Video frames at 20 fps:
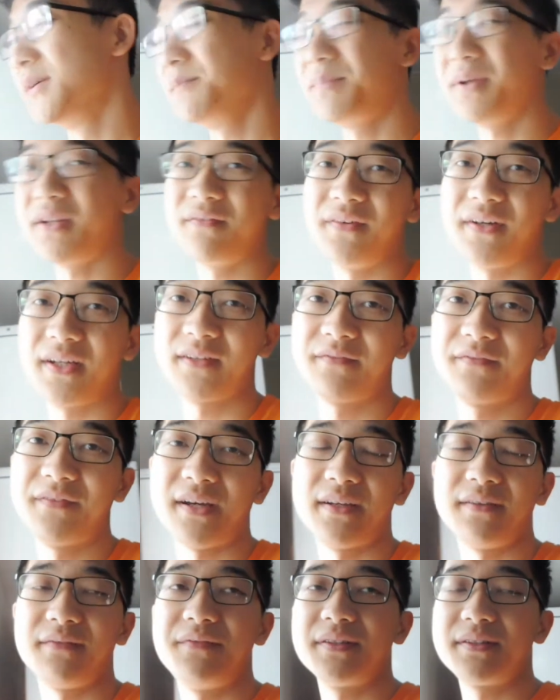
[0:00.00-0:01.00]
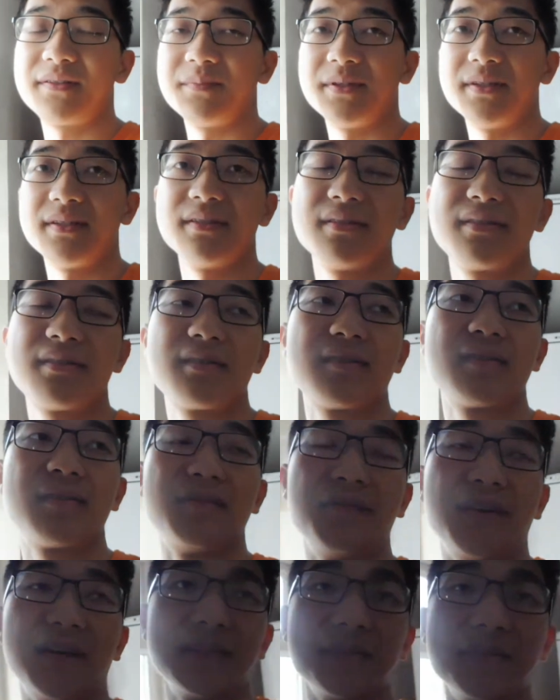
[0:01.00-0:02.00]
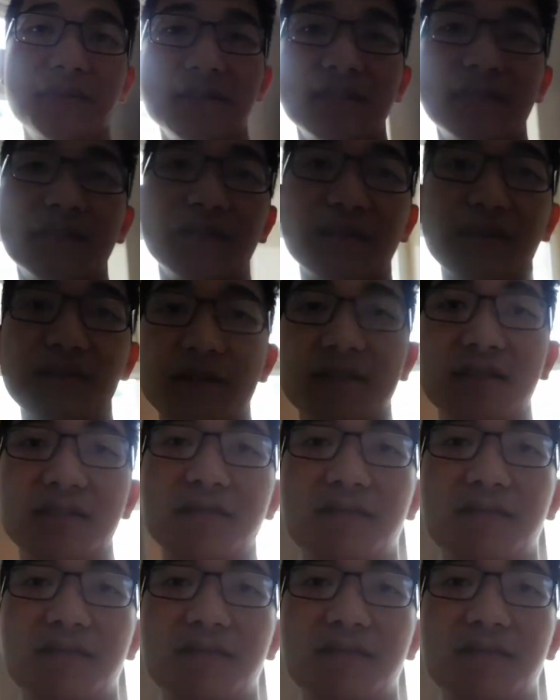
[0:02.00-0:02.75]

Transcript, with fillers: bit of vi vitamins, vitamins, vitamins,